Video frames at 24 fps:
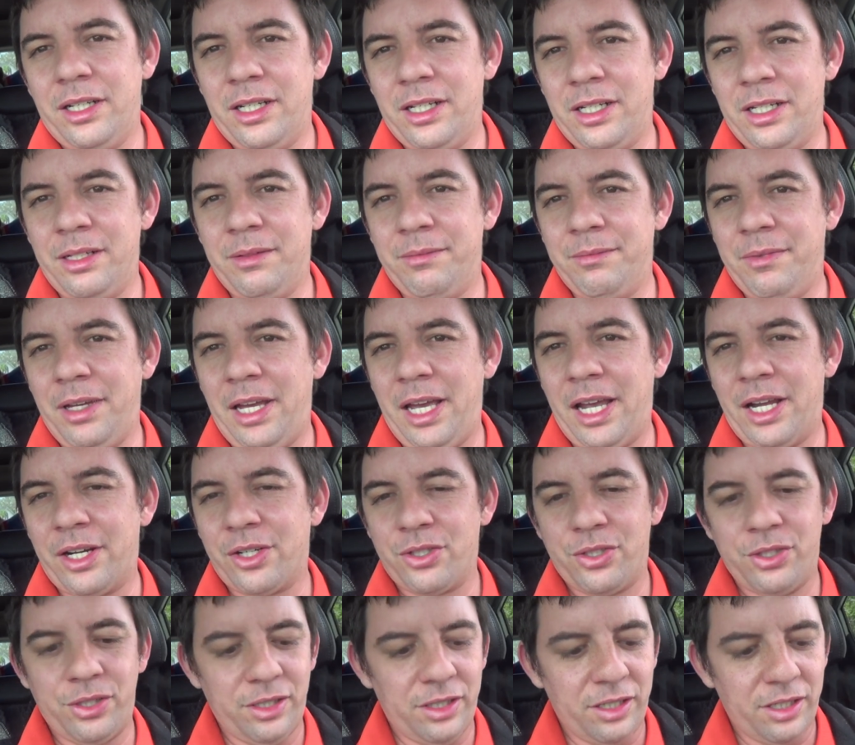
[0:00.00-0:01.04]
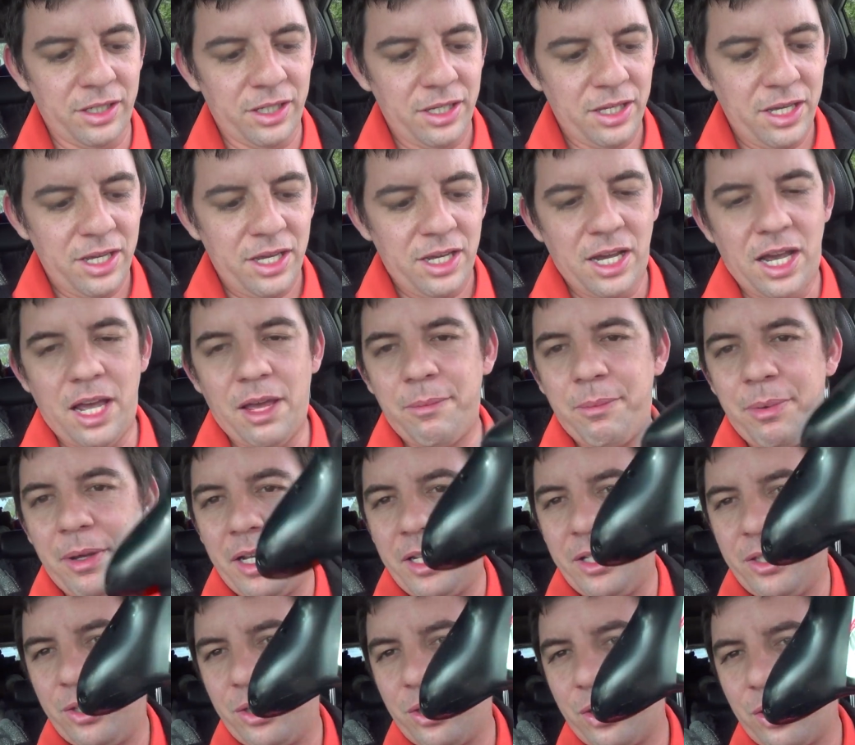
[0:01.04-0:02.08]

Um, actually, I paid